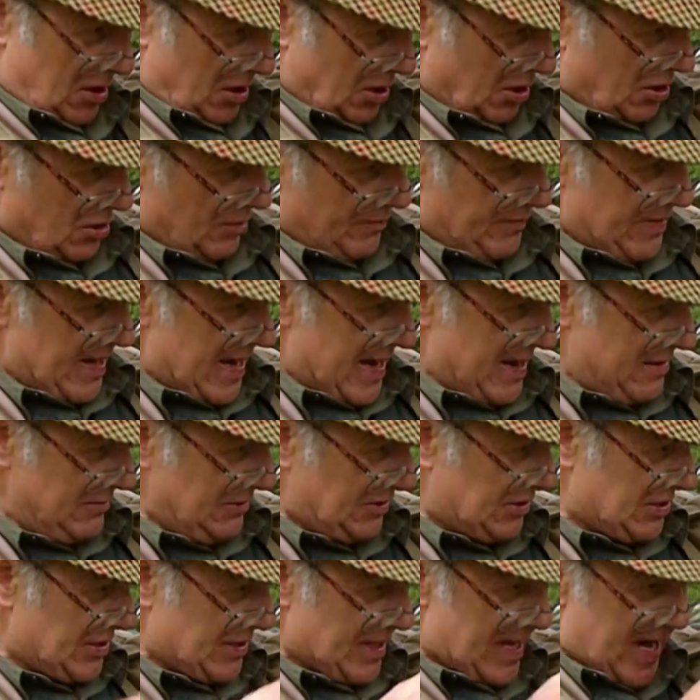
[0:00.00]
Come down
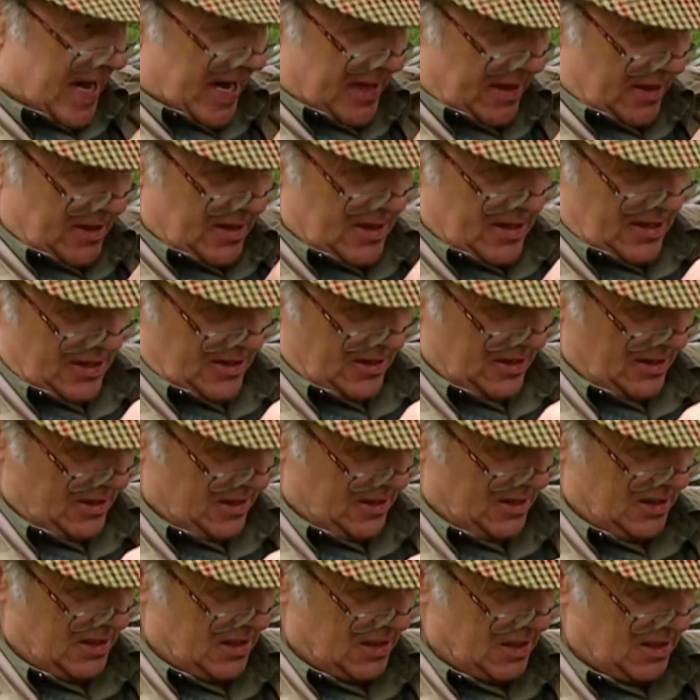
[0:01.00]
to the end
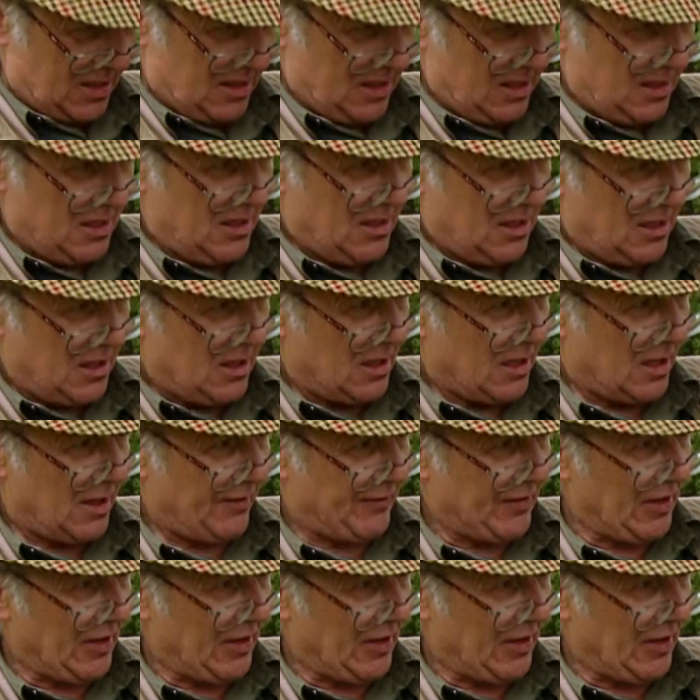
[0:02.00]
of